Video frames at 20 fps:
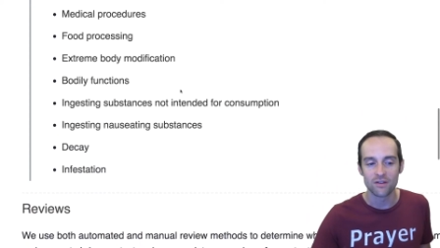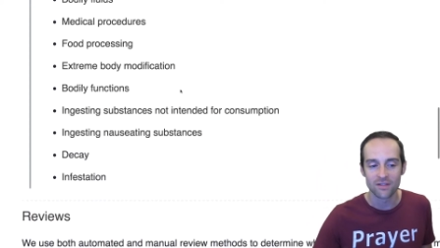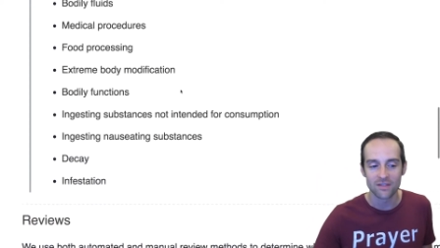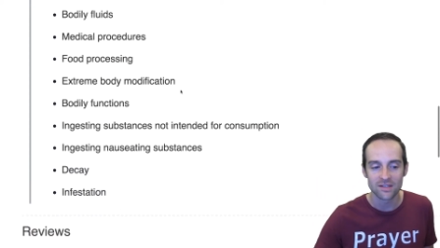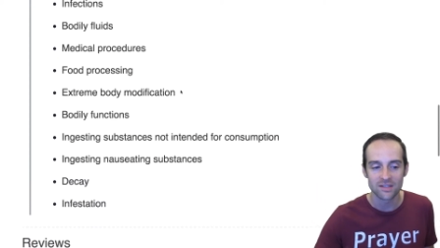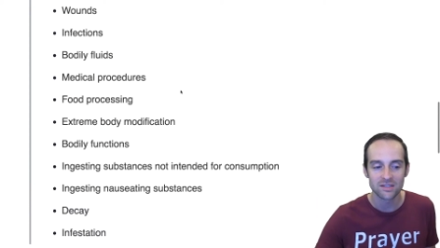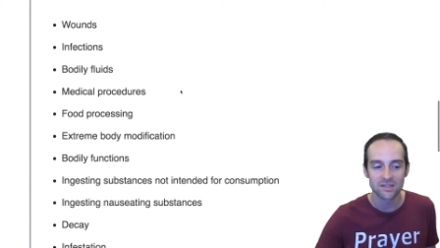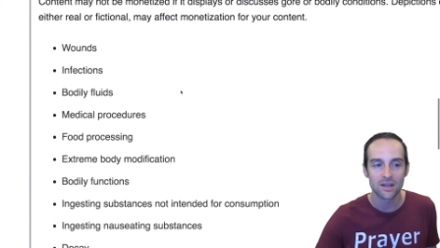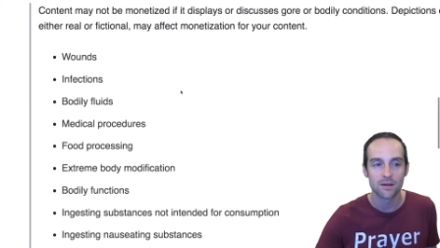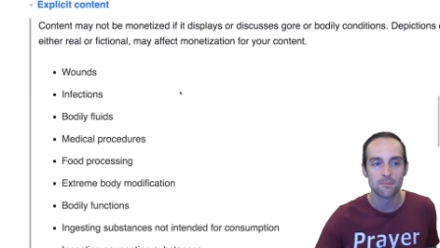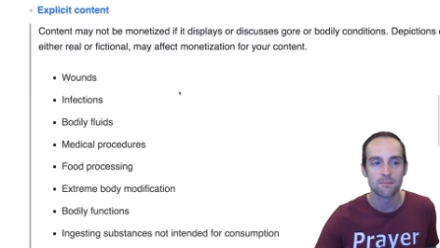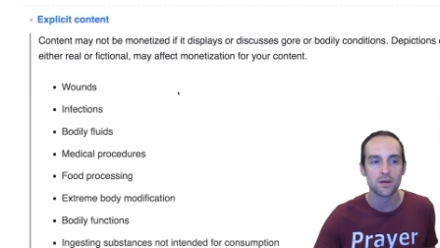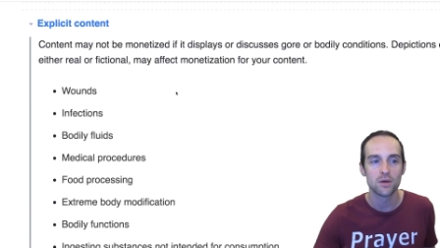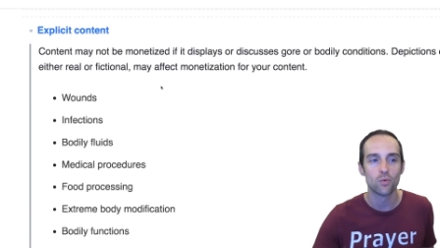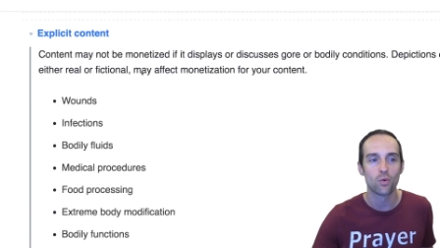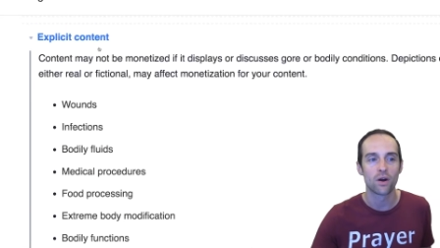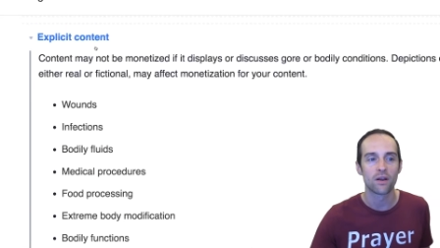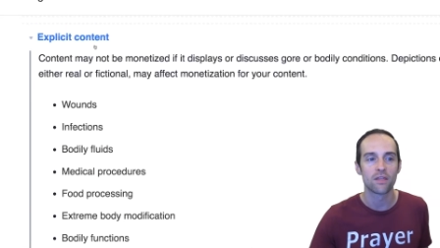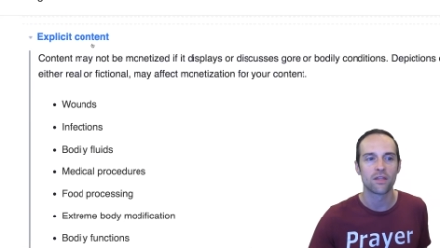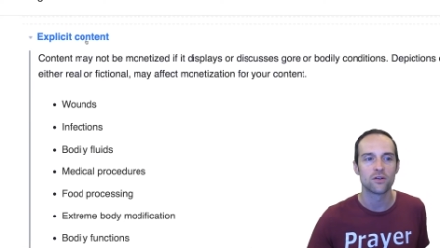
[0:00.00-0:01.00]
This can be
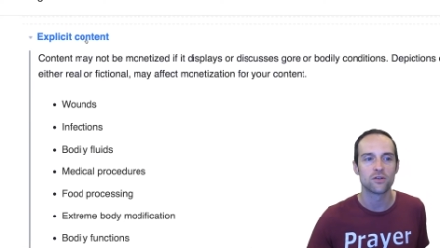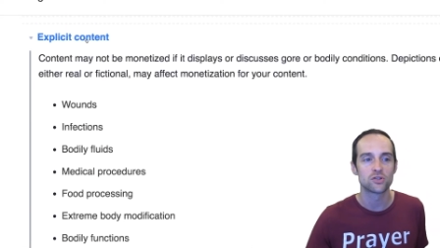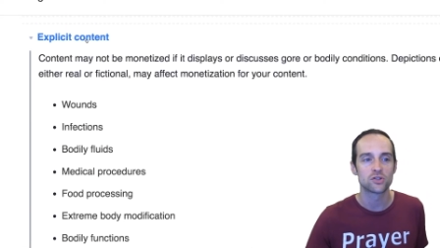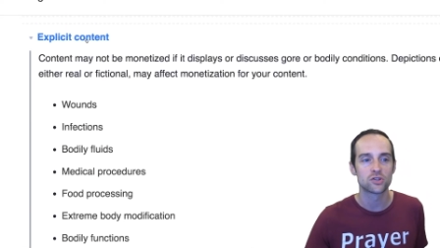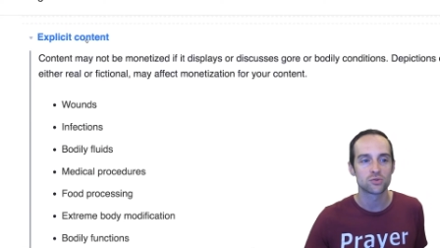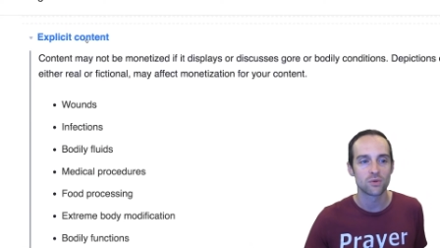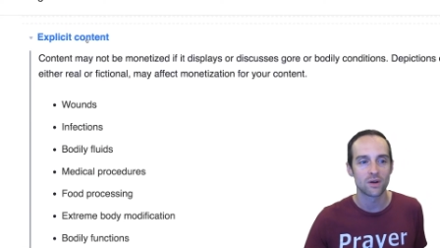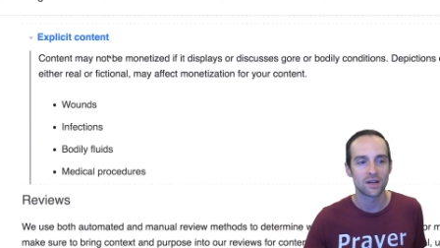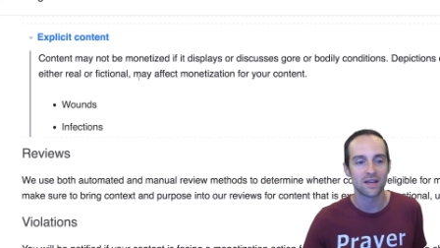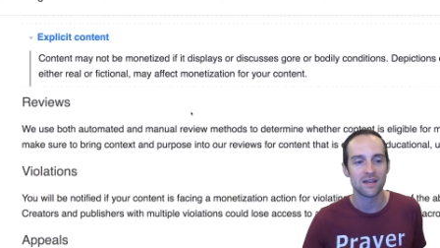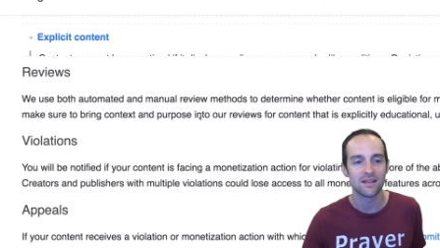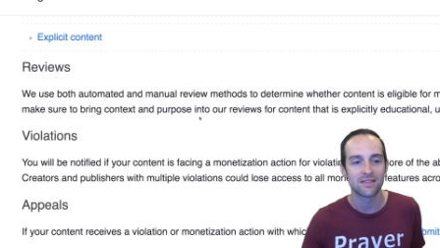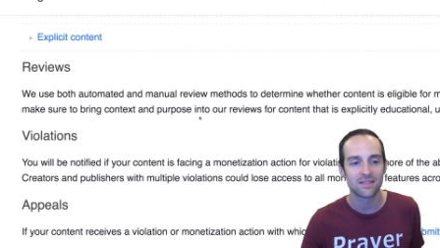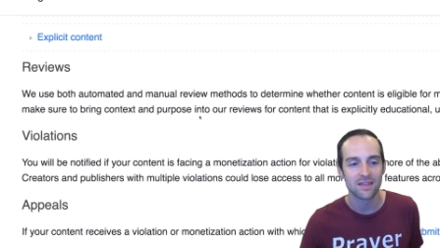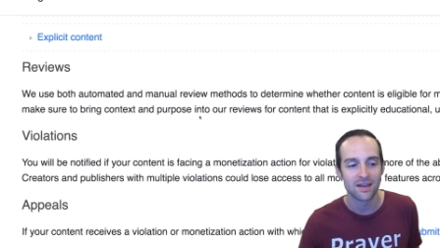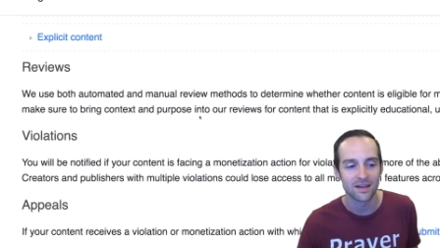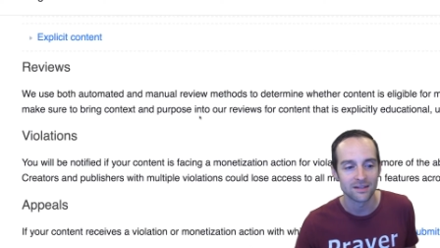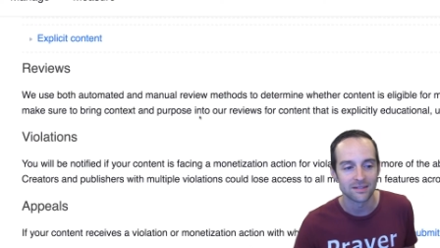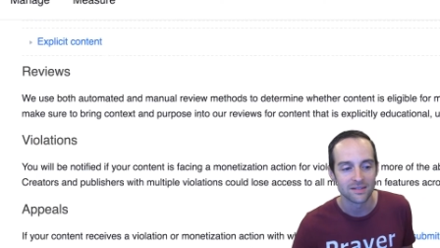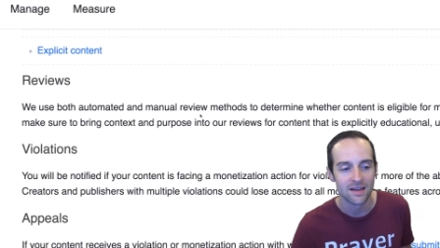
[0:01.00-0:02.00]
one of those tricky
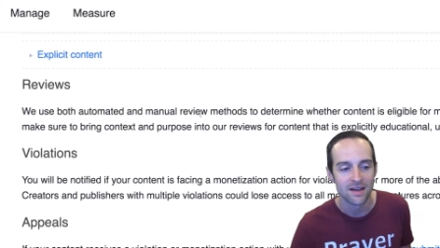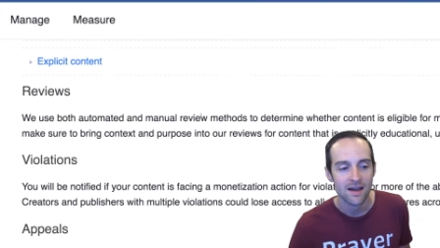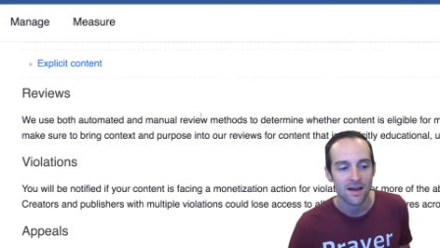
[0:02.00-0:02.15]
things.